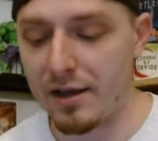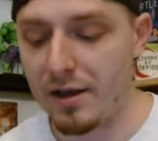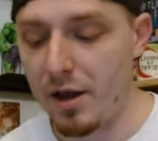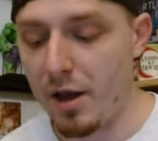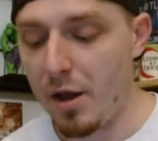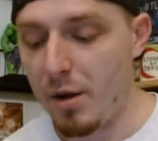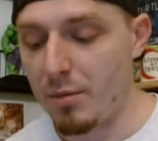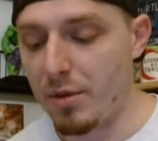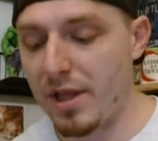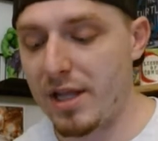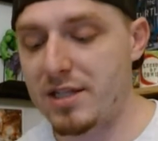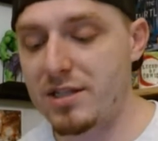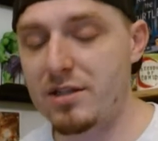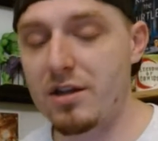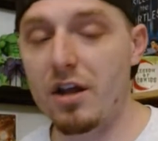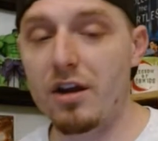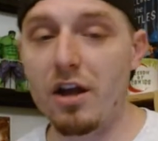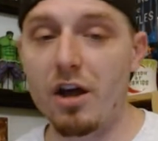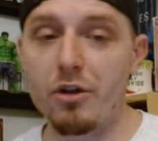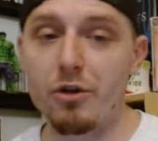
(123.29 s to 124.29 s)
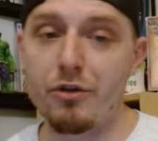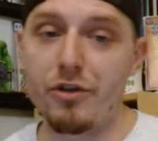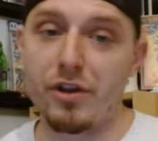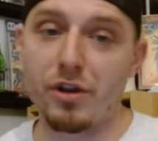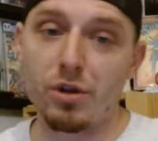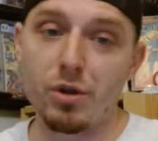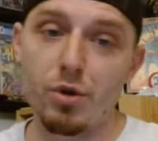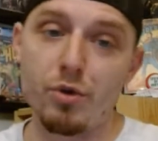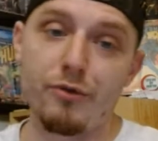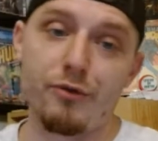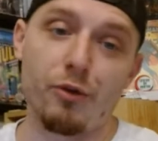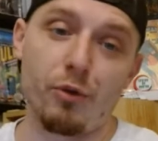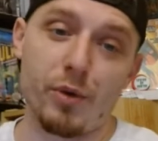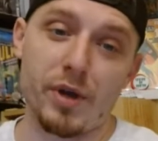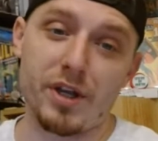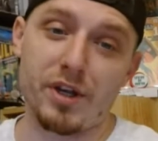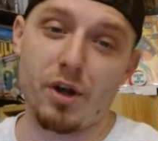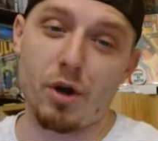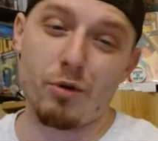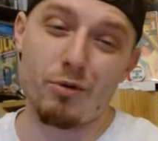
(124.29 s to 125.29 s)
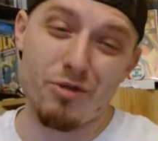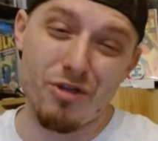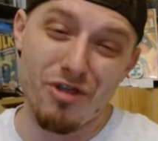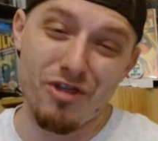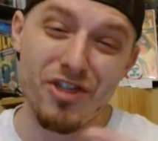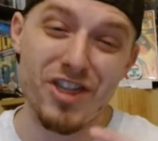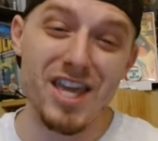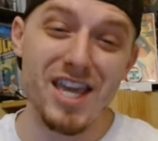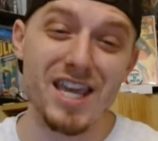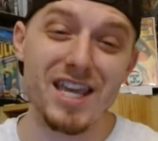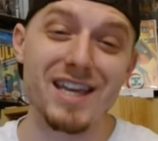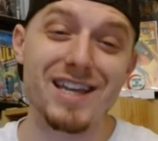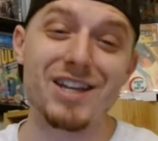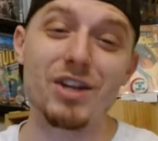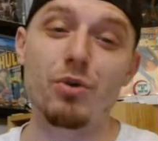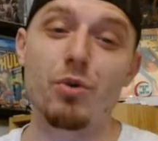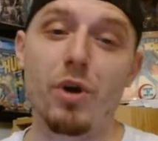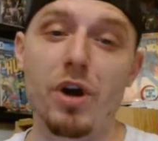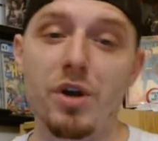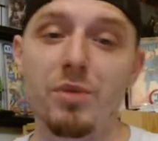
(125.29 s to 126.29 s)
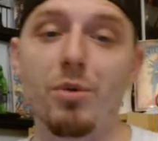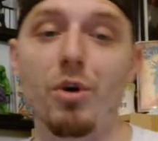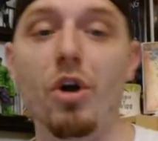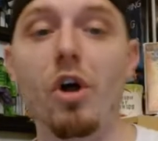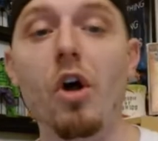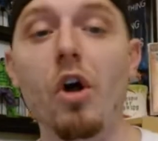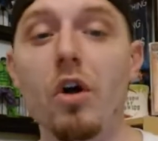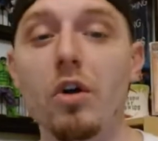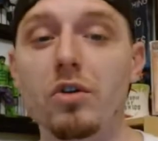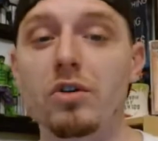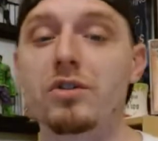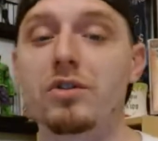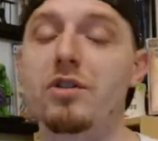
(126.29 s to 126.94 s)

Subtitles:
But that's none other than Lou Ferrigno, the Incredible Hulk.